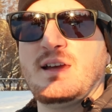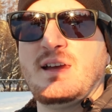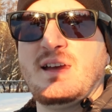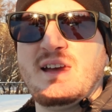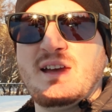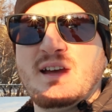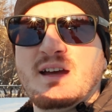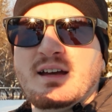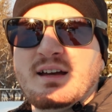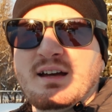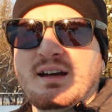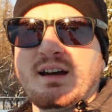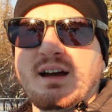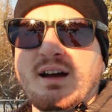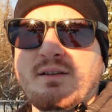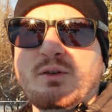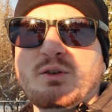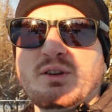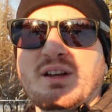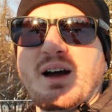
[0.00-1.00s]
cruised
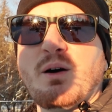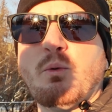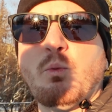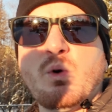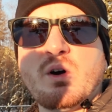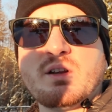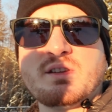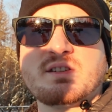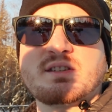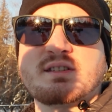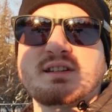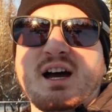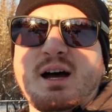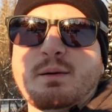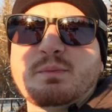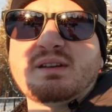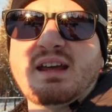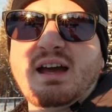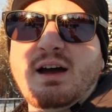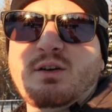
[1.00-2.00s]
along at 100,
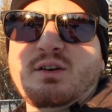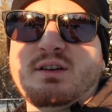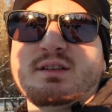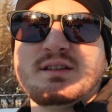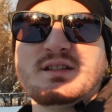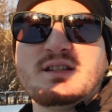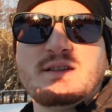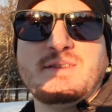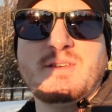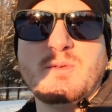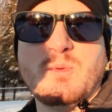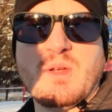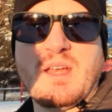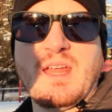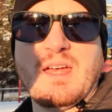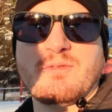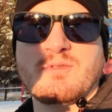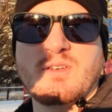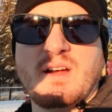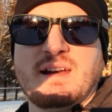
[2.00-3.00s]
which
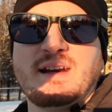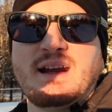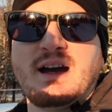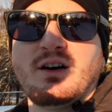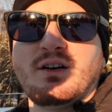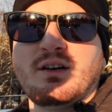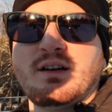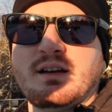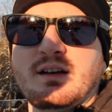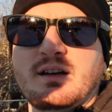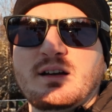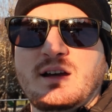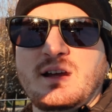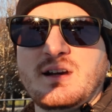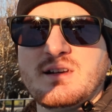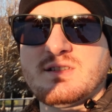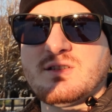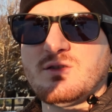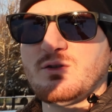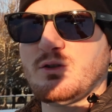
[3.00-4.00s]
is kind of cheating, but